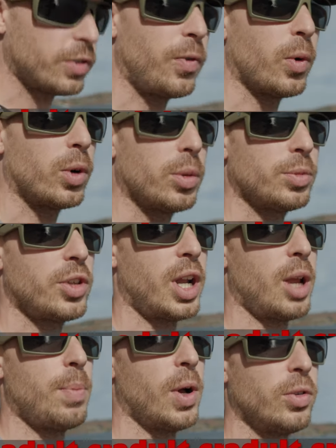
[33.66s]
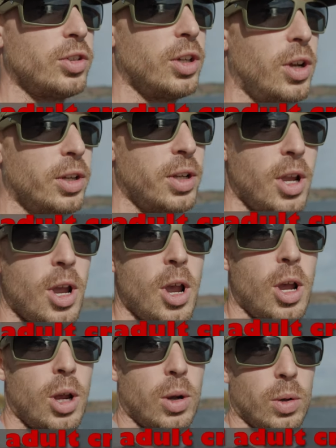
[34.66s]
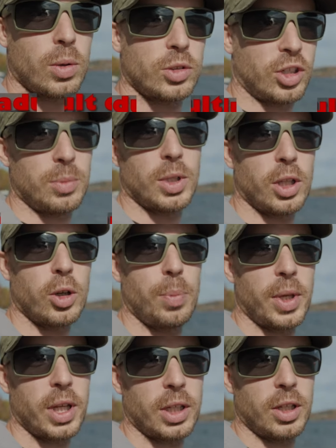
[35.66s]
forums that I posted on seemed a little bit,